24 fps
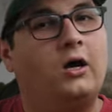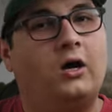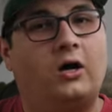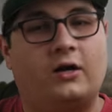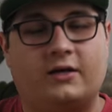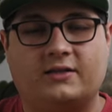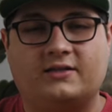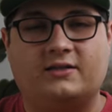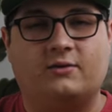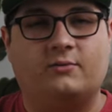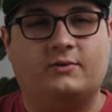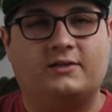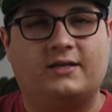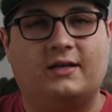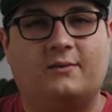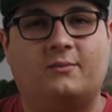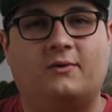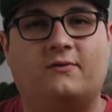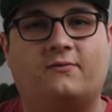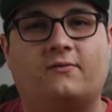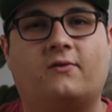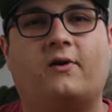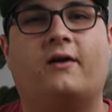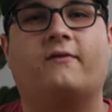honestly would take
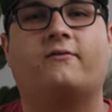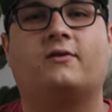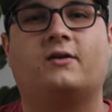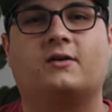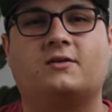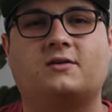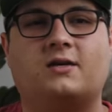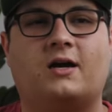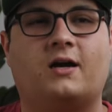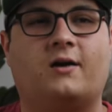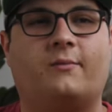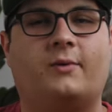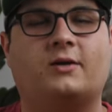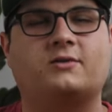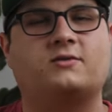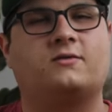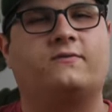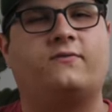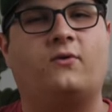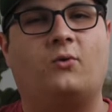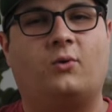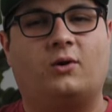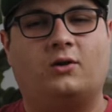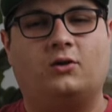me forever to talk about. So
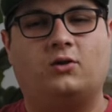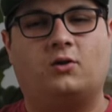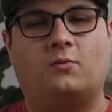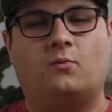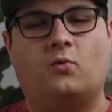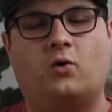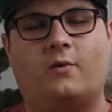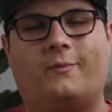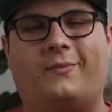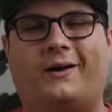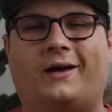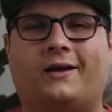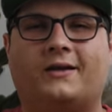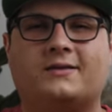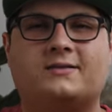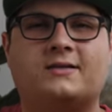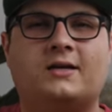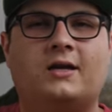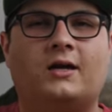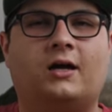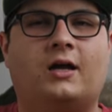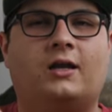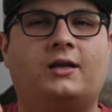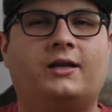if you want to learn more about it,
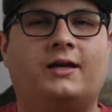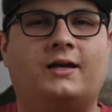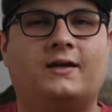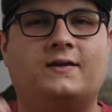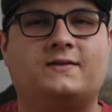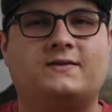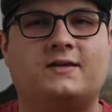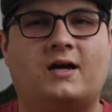I'll link it